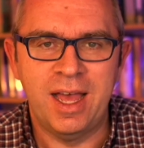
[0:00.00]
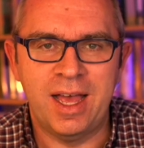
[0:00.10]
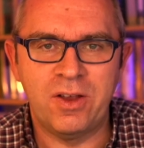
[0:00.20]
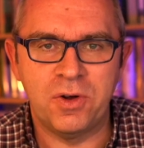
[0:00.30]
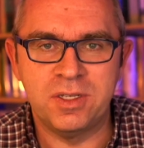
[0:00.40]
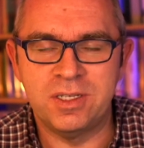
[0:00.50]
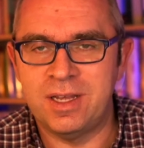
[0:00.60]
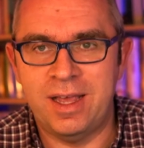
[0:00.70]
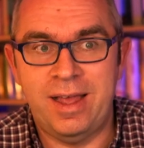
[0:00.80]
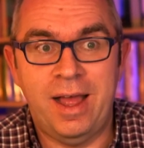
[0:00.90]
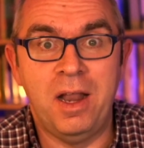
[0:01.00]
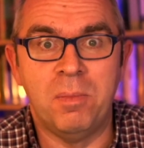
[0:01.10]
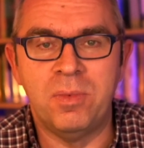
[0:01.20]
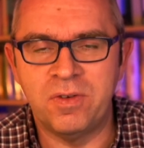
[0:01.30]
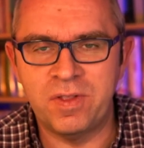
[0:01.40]
across a
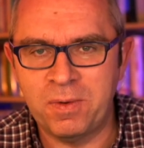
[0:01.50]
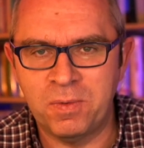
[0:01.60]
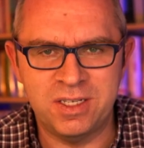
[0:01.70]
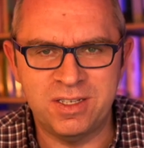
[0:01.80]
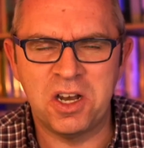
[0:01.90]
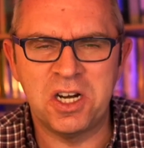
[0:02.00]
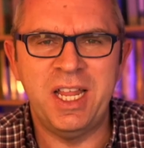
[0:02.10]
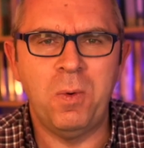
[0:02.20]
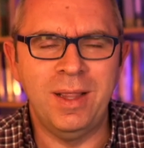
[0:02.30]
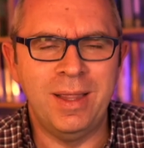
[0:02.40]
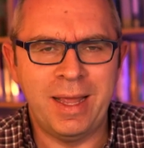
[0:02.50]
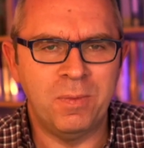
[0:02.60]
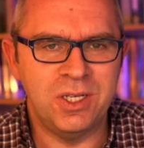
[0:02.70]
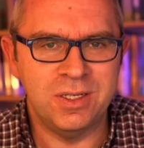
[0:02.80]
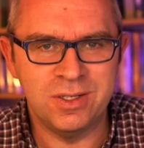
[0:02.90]
number of languages, 31
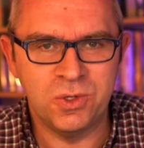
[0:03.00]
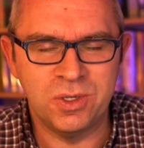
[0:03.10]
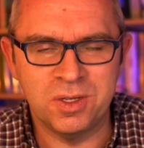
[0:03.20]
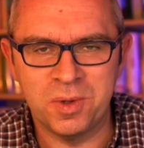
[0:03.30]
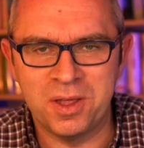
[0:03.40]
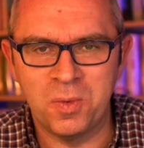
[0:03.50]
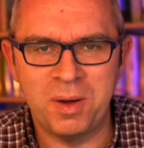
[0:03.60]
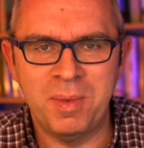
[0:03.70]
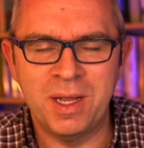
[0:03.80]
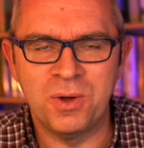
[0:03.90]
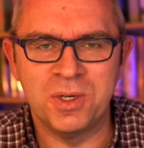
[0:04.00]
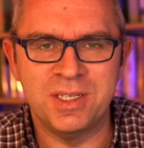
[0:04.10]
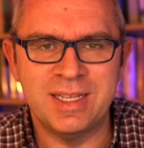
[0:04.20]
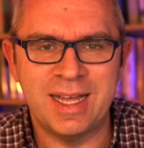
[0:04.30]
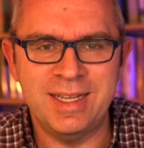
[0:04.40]
languages in total with our 1-minute
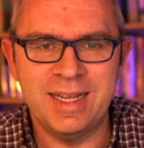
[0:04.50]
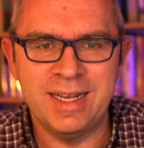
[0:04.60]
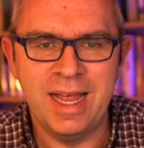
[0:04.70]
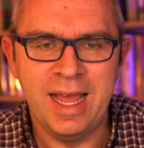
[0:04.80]
courses added in.